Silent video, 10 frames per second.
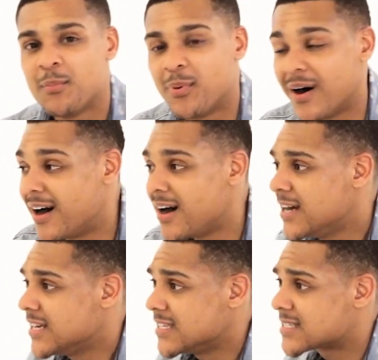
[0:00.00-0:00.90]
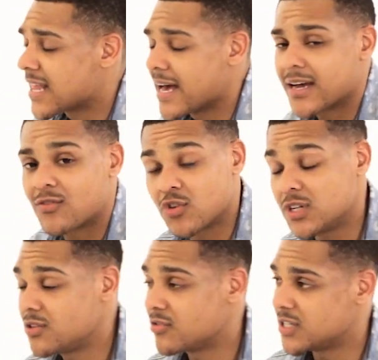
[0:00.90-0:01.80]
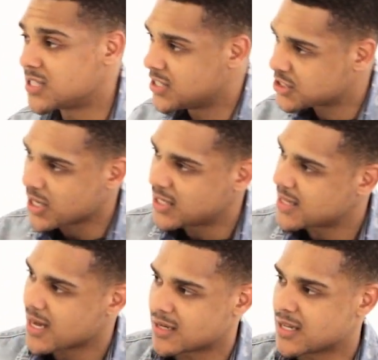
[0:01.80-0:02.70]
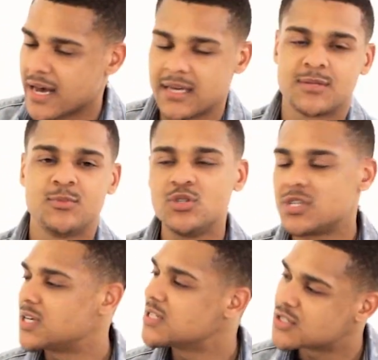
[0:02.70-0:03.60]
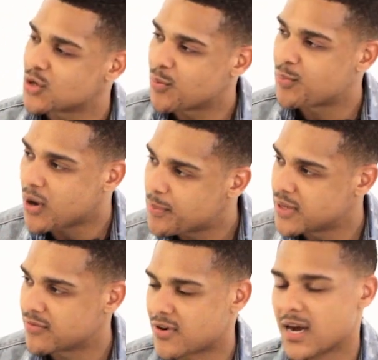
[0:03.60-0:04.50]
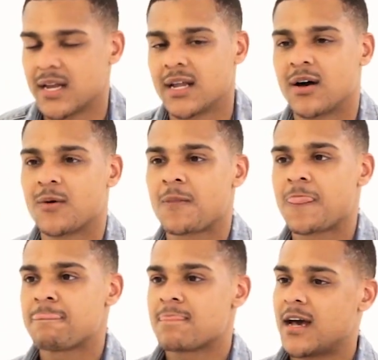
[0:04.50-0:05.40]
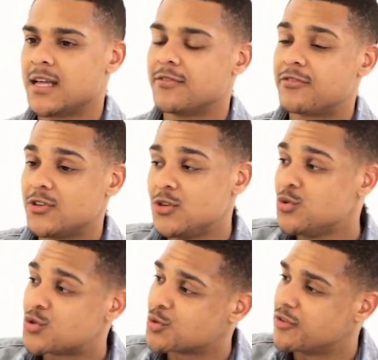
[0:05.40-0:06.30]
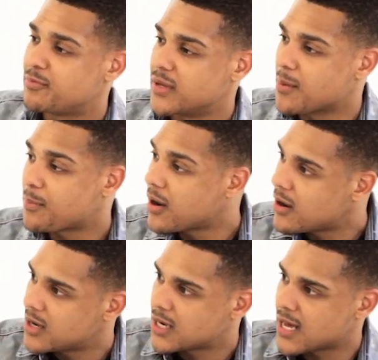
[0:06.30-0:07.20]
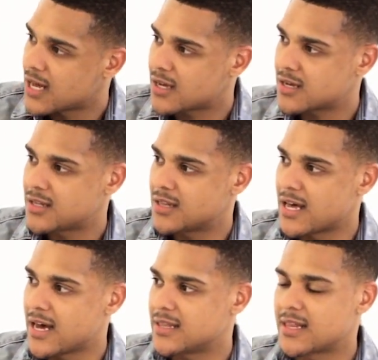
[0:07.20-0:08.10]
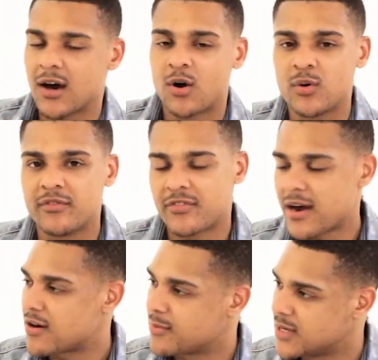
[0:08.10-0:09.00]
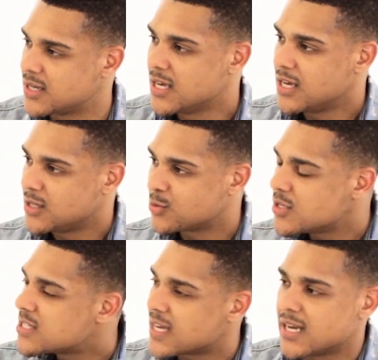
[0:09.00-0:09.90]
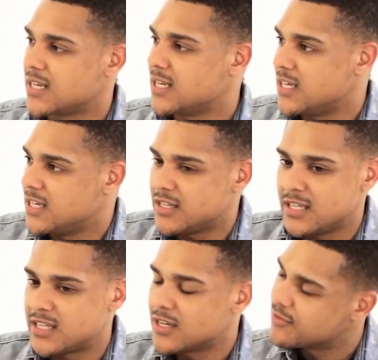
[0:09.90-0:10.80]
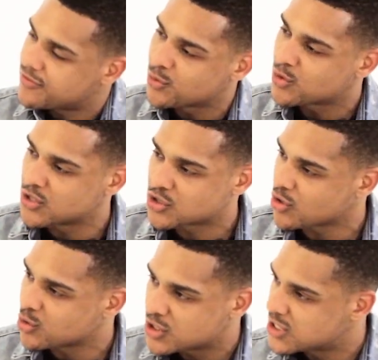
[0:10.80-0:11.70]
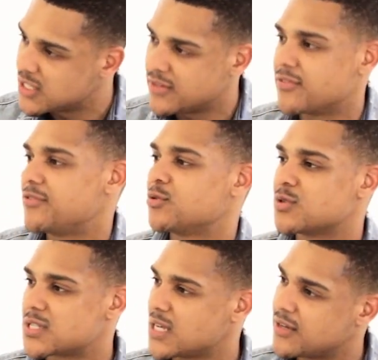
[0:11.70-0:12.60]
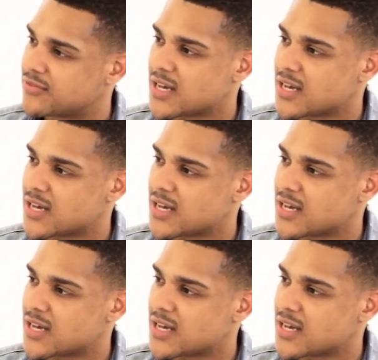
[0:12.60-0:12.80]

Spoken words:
But it's like Roddy Ricch, he shut it down. Like, his music is so popping right now. And for you to have been a part of that, like, that whole environment, what are you saying? It didn't feel controlled. You didn't even feel safe.